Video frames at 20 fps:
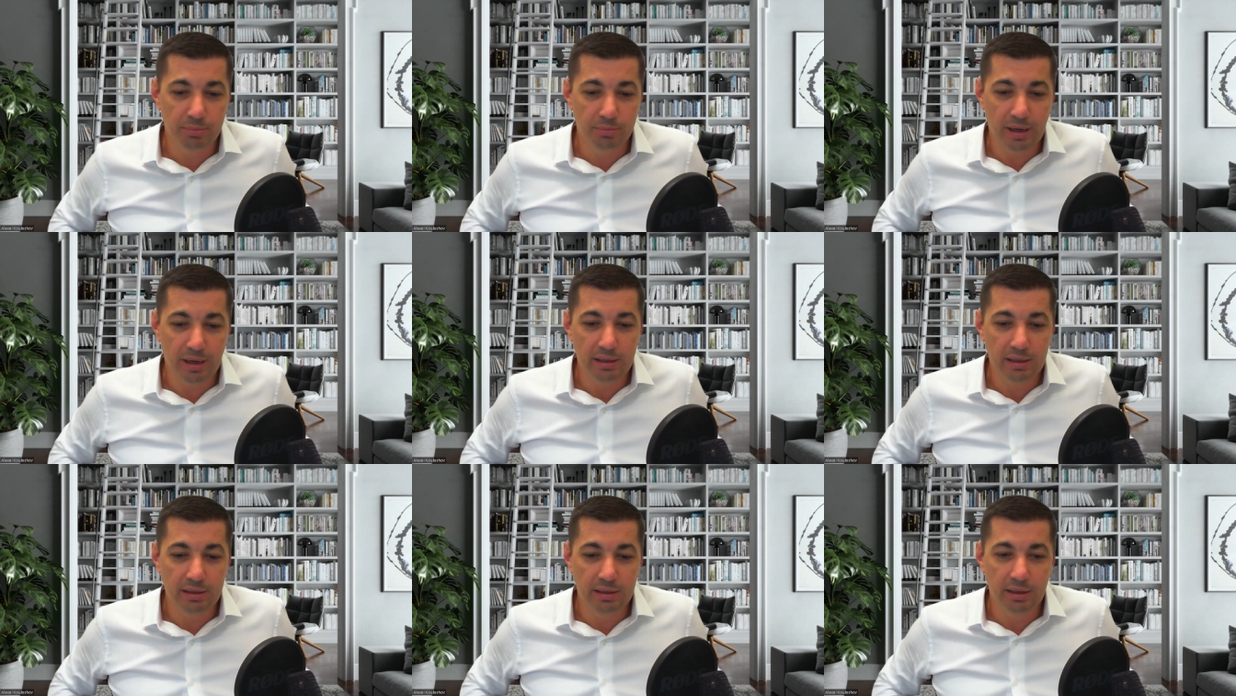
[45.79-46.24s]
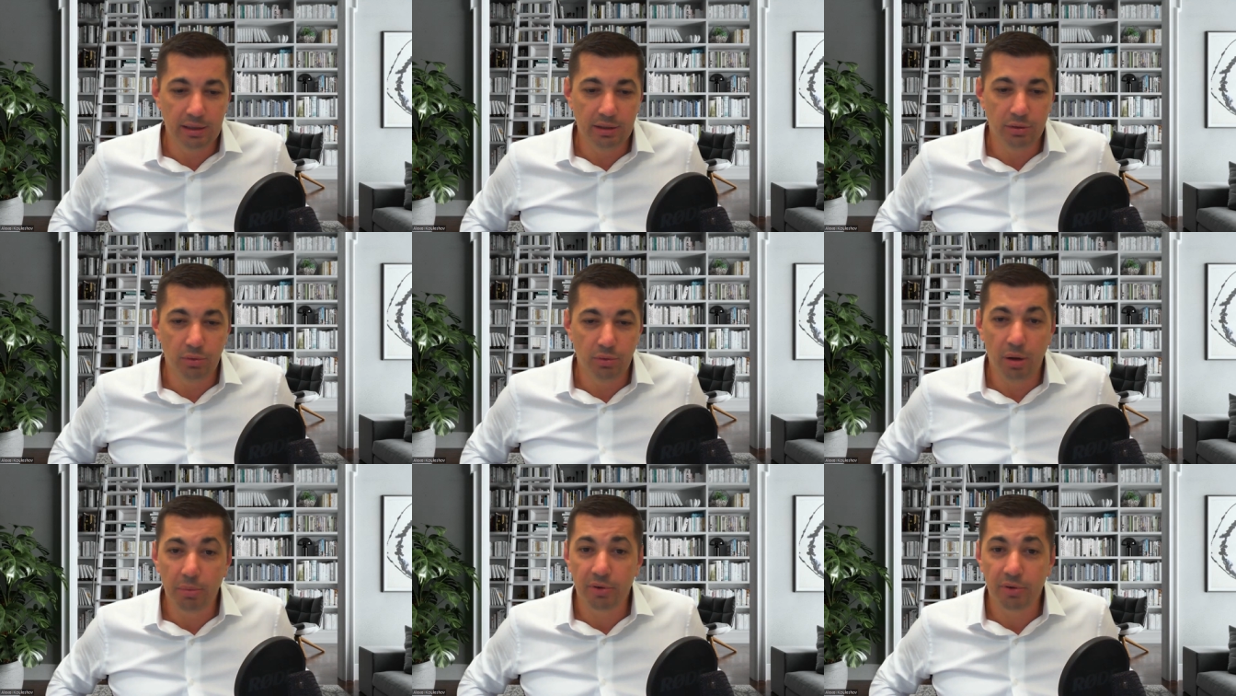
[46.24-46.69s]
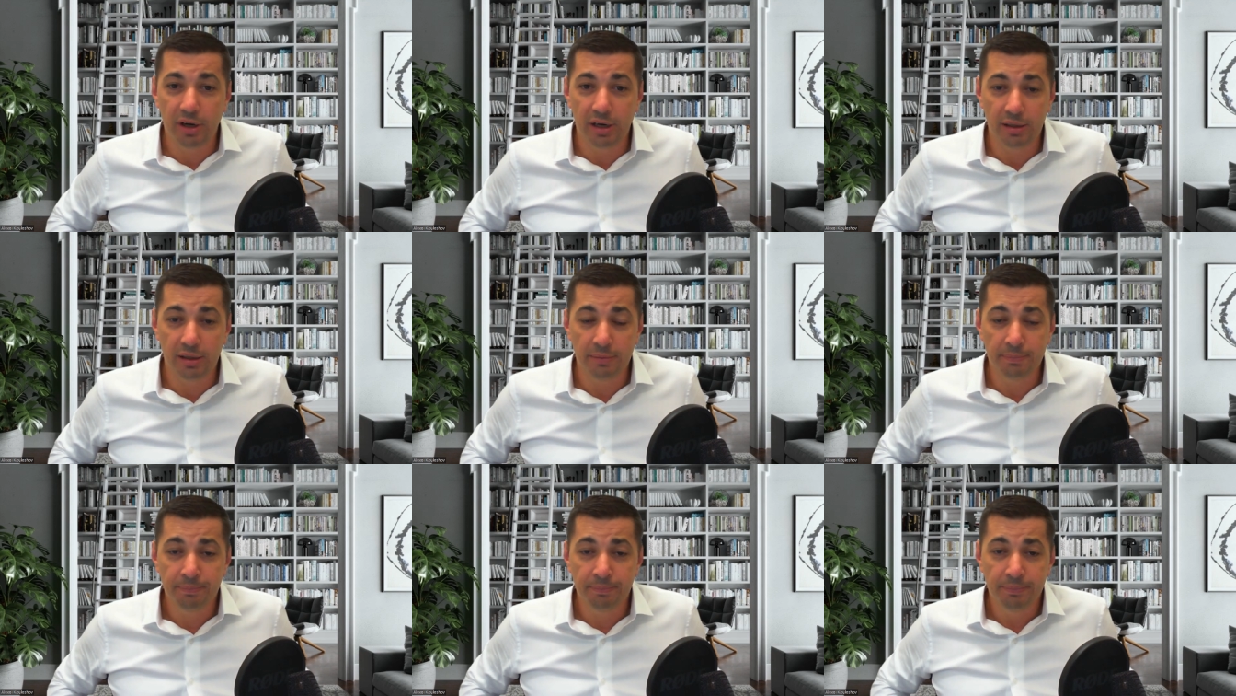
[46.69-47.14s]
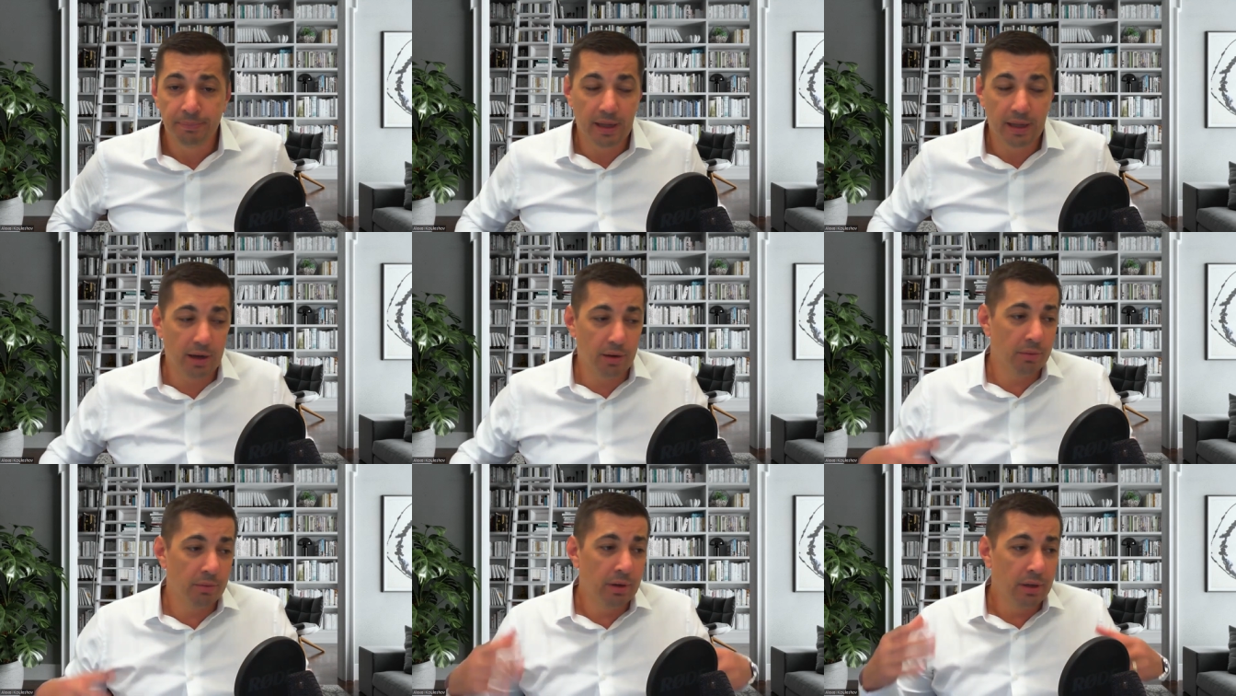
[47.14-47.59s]
may need to upgrade it.
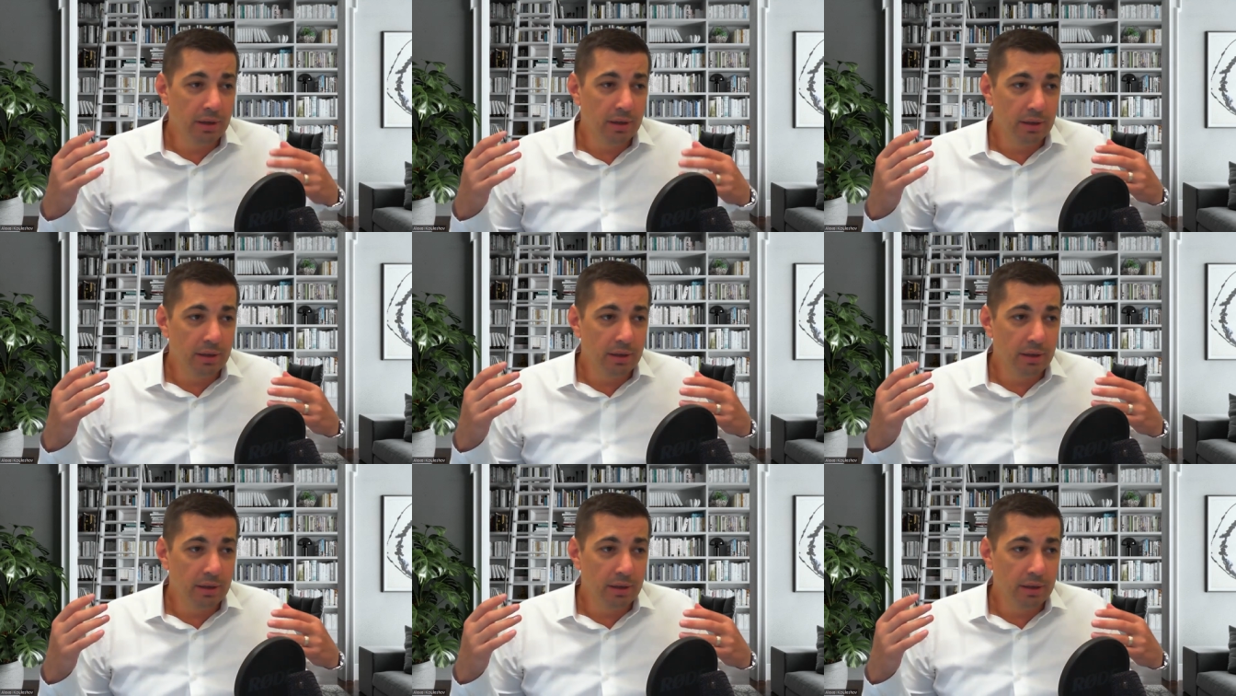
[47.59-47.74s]
Now,